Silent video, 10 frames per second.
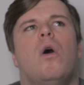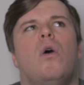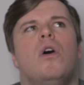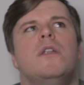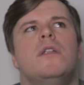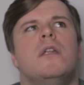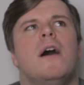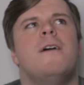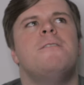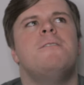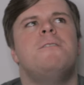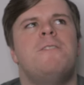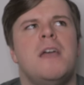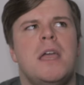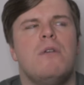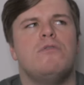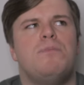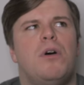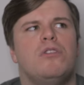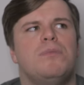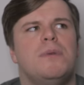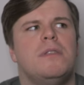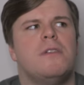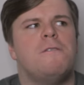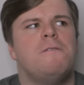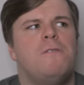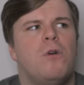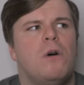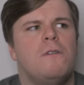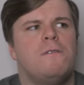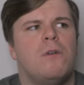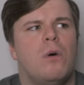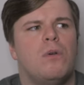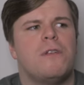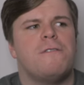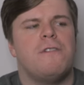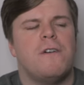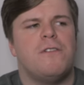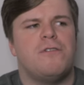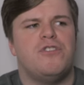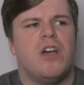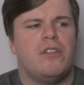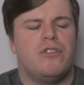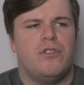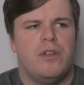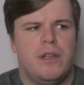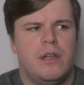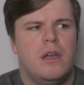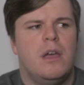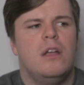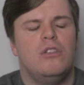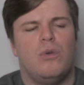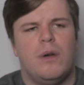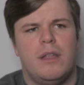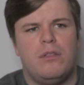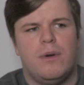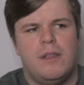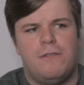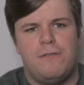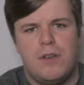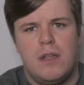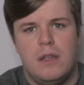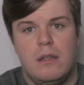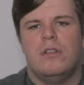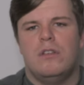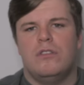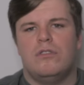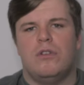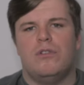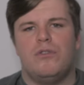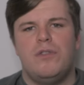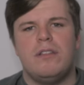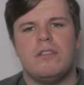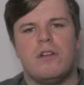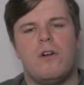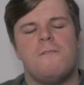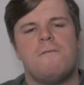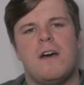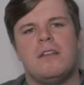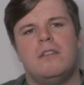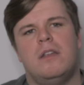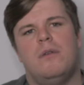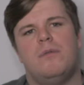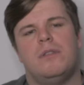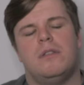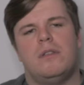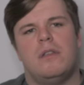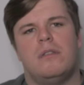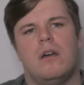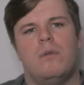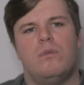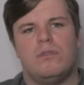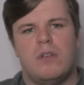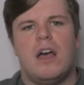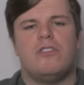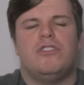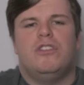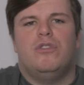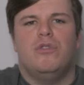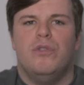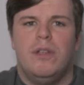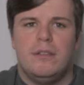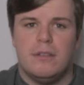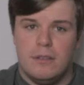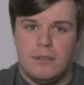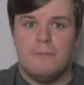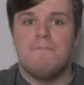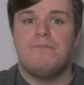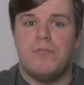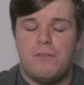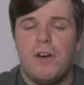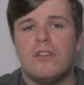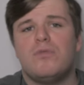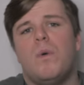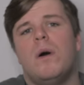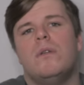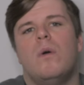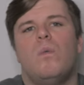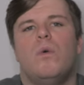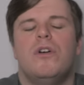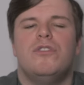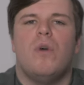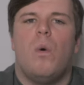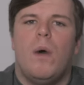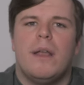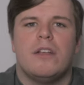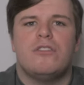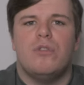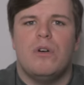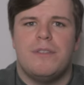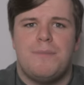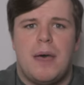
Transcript: on, I think it was possibly the fourth or the fifth of January twenty twenty-three. So the reason I got fascinated with this guitar was actually two reasons. The first one was when I saw the